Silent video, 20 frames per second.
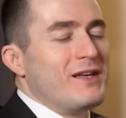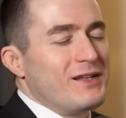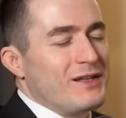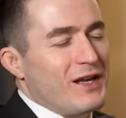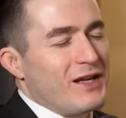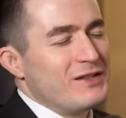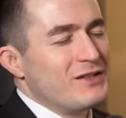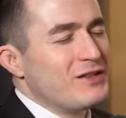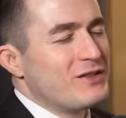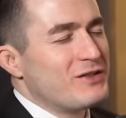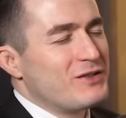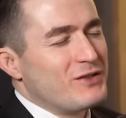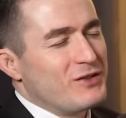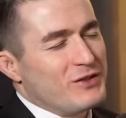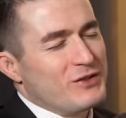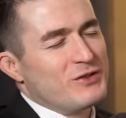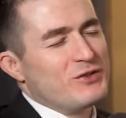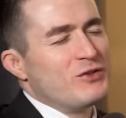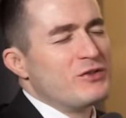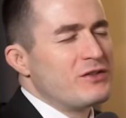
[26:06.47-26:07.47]
I just
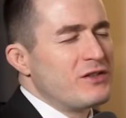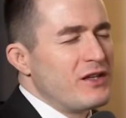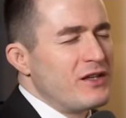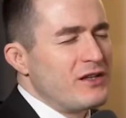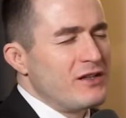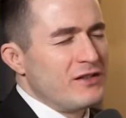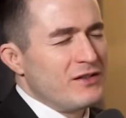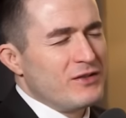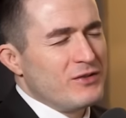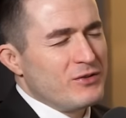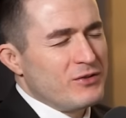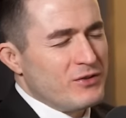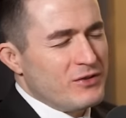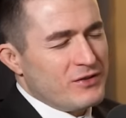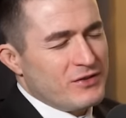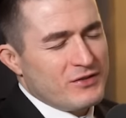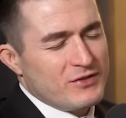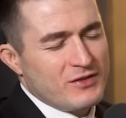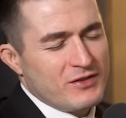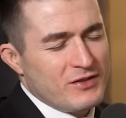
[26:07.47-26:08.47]
because you said it, you're,
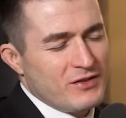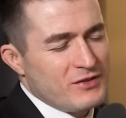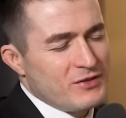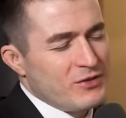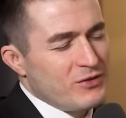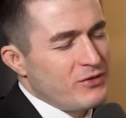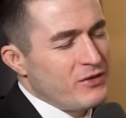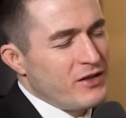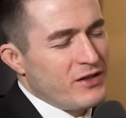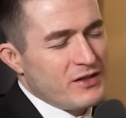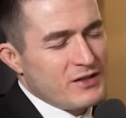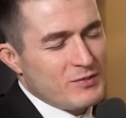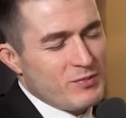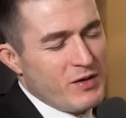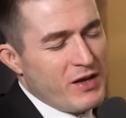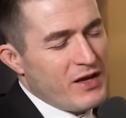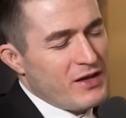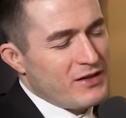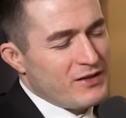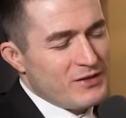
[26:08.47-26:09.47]
you're so
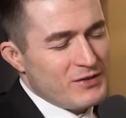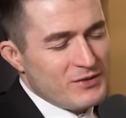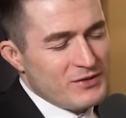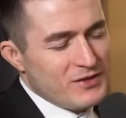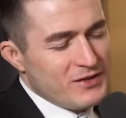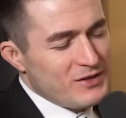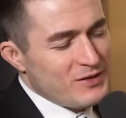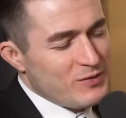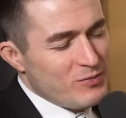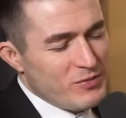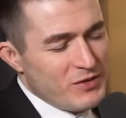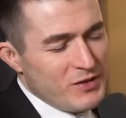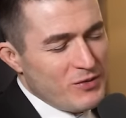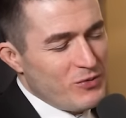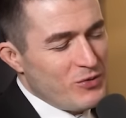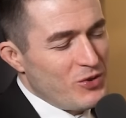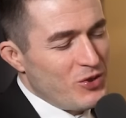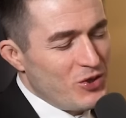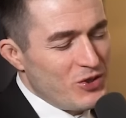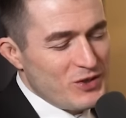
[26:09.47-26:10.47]
charismatic, and you said so many
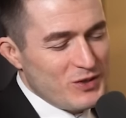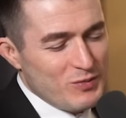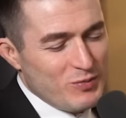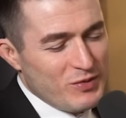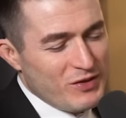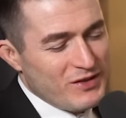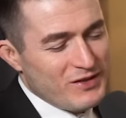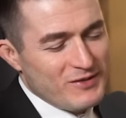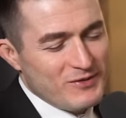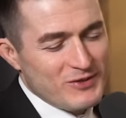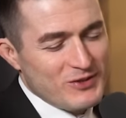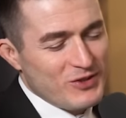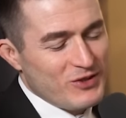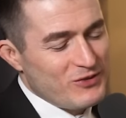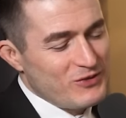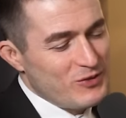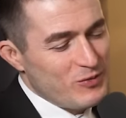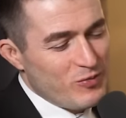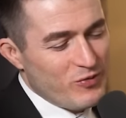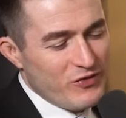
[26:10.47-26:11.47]
words. But
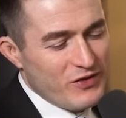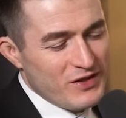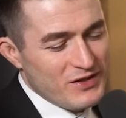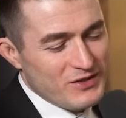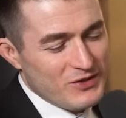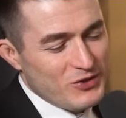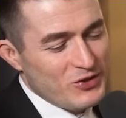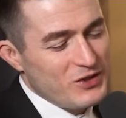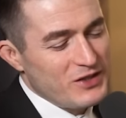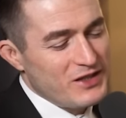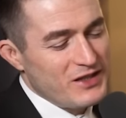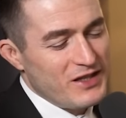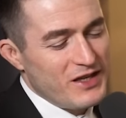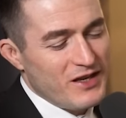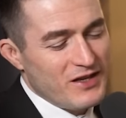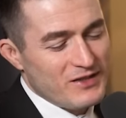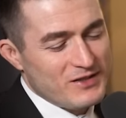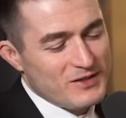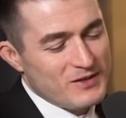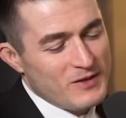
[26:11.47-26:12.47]
self-supervised learning,
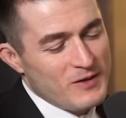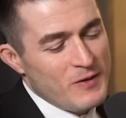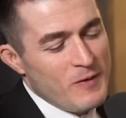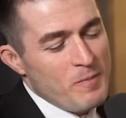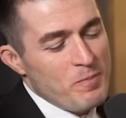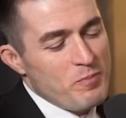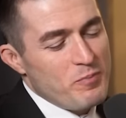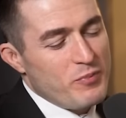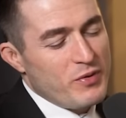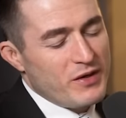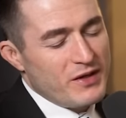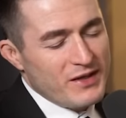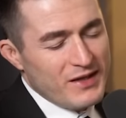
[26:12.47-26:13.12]
yes. But